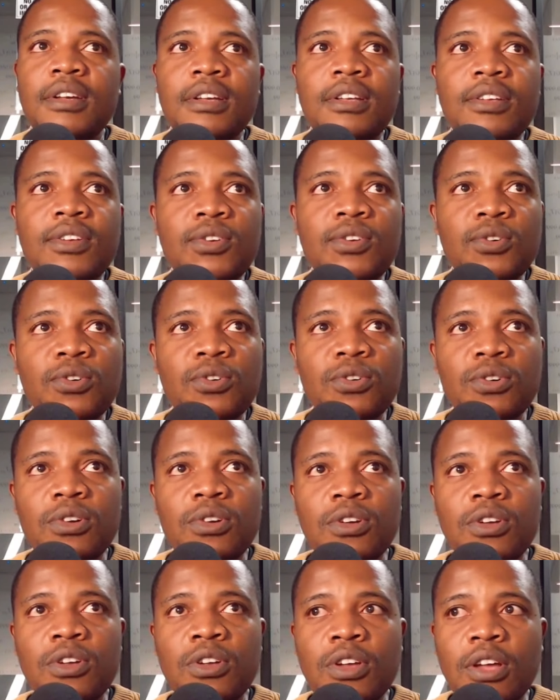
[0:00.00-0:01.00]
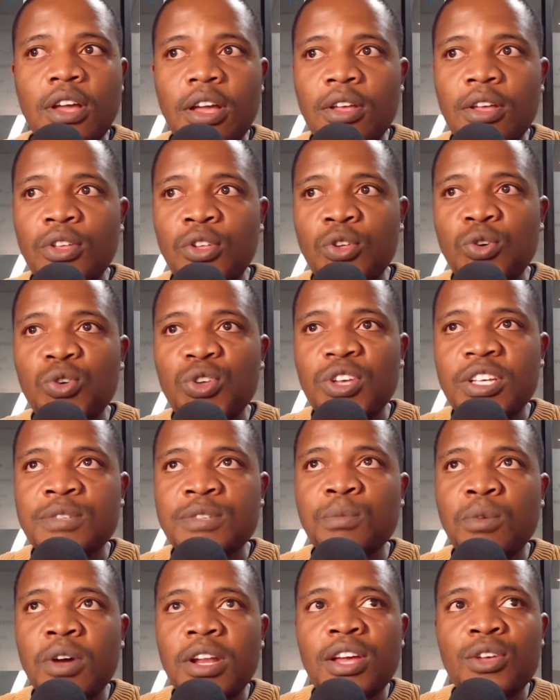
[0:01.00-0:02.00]
You know,
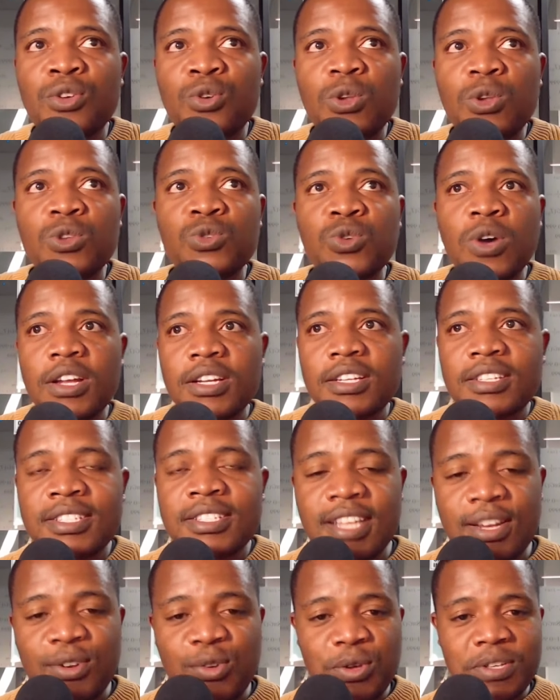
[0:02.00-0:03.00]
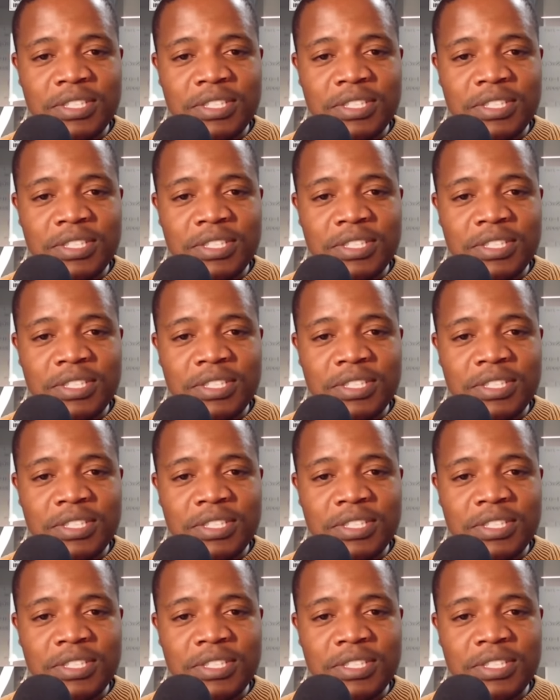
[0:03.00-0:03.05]
it's more like you need to understand